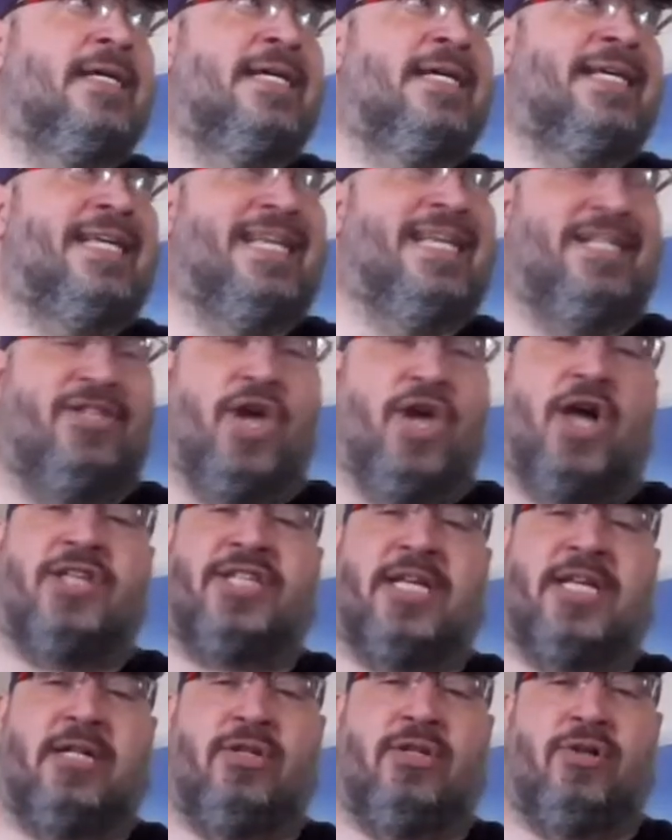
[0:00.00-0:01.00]
He
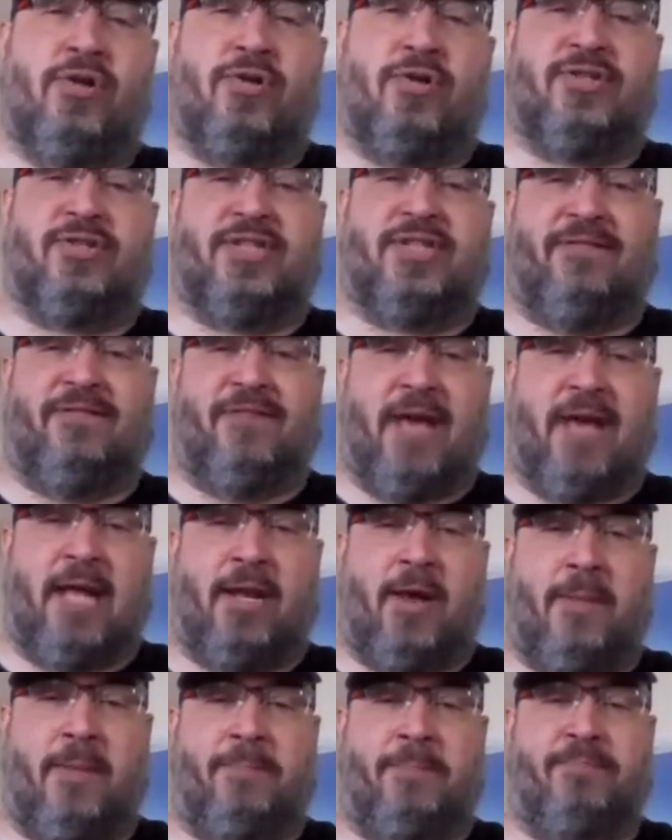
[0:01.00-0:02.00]
doesn't look
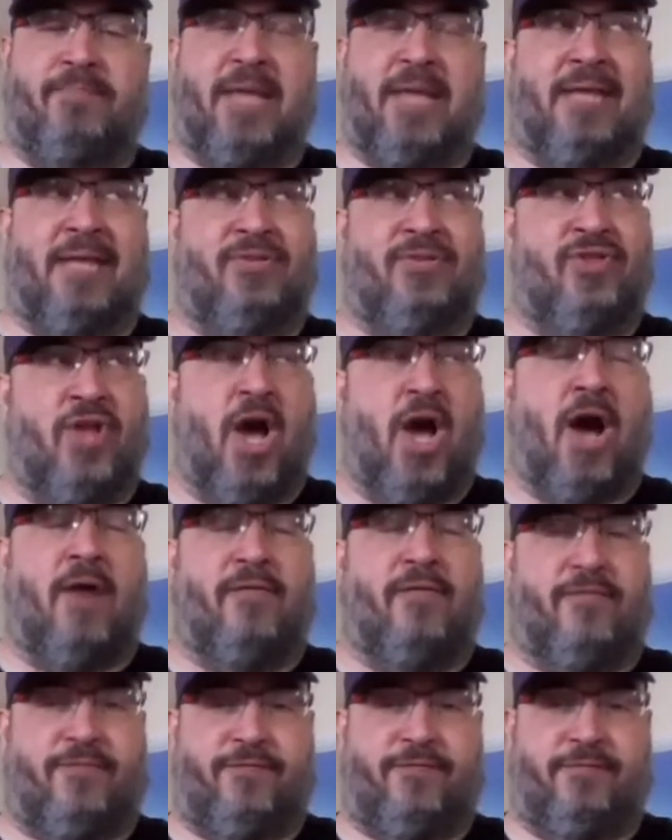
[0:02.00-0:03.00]
developed
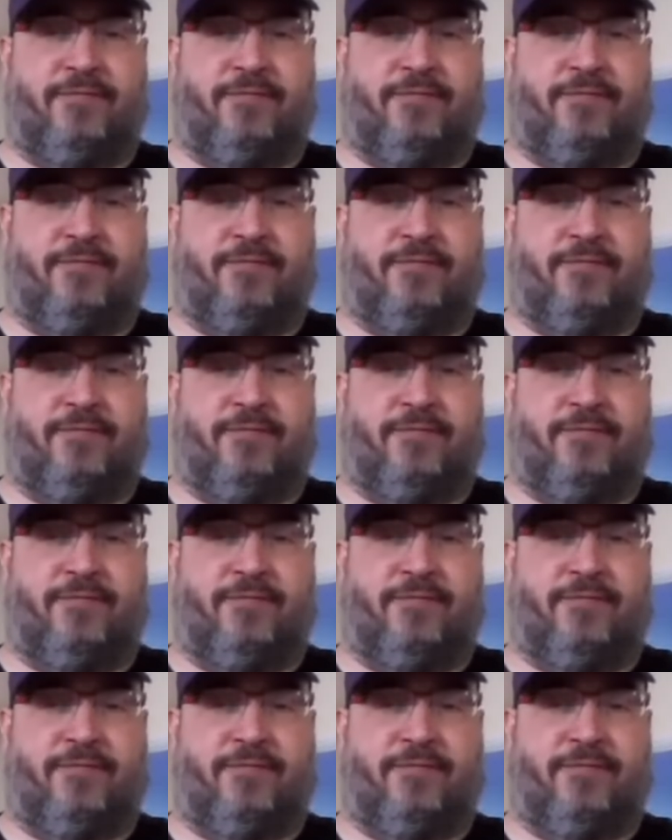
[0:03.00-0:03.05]
enough.